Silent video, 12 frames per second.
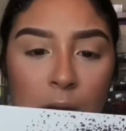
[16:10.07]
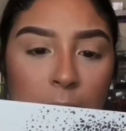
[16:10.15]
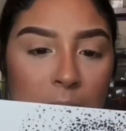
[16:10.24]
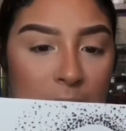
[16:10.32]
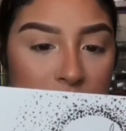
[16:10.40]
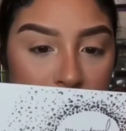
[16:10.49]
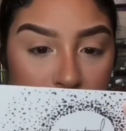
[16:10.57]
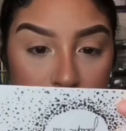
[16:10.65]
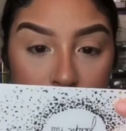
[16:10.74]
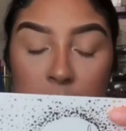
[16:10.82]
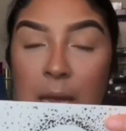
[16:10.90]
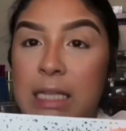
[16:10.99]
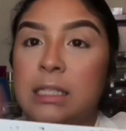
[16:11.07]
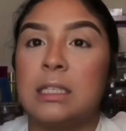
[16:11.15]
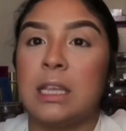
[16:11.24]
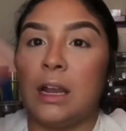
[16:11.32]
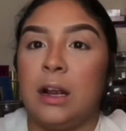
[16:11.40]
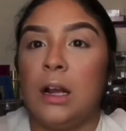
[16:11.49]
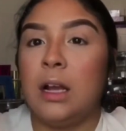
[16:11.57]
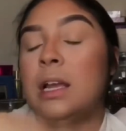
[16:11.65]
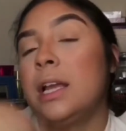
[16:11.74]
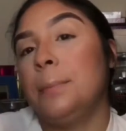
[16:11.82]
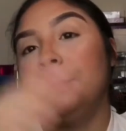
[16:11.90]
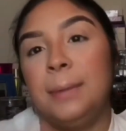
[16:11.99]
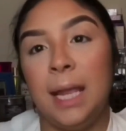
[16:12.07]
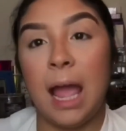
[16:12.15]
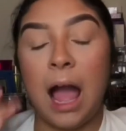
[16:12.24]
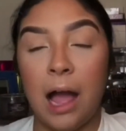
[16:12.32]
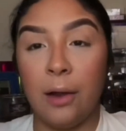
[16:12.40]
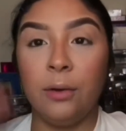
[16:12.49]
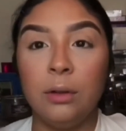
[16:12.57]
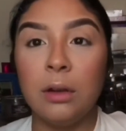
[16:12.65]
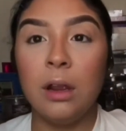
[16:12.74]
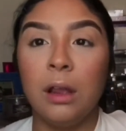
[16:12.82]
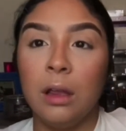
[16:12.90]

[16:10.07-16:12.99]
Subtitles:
apply some mascara and be out.